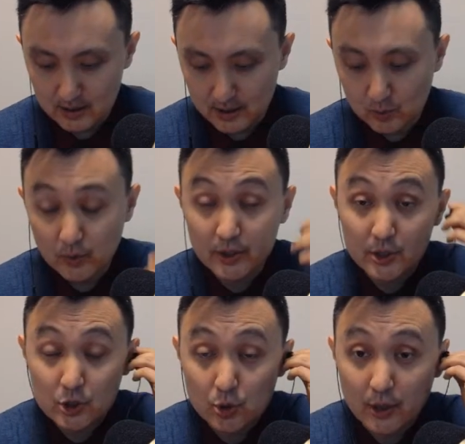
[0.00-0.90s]
that
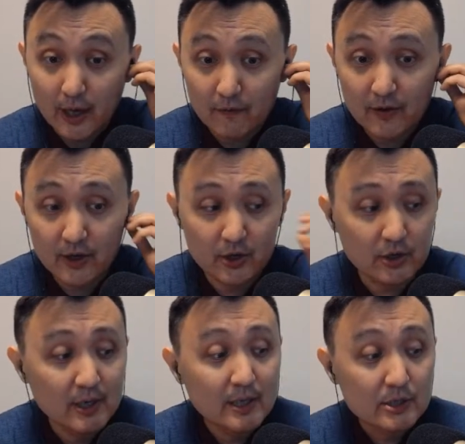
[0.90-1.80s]
we should have here.